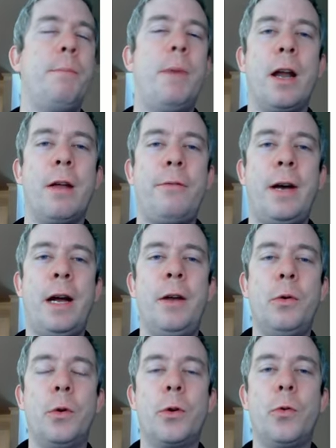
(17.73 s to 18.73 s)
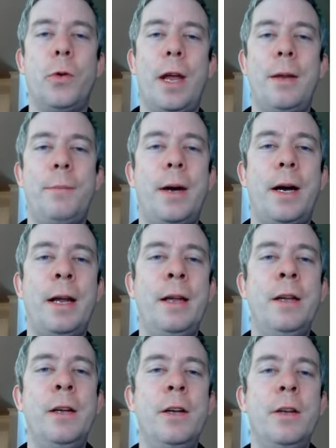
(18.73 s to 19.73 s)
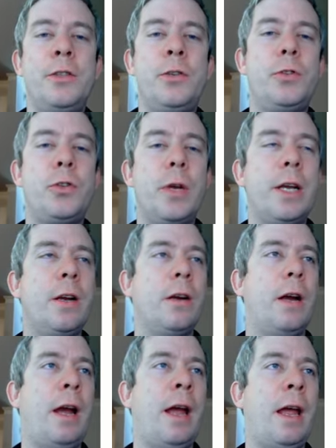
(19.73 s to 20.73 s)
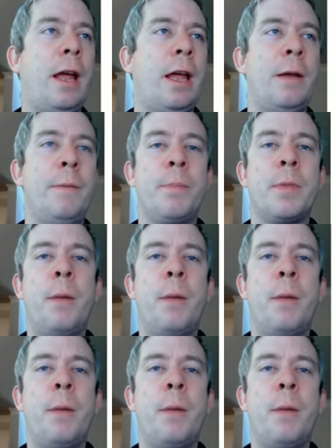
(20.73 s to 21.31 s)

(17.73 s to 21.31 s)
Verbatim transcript: modified or created by to trigger a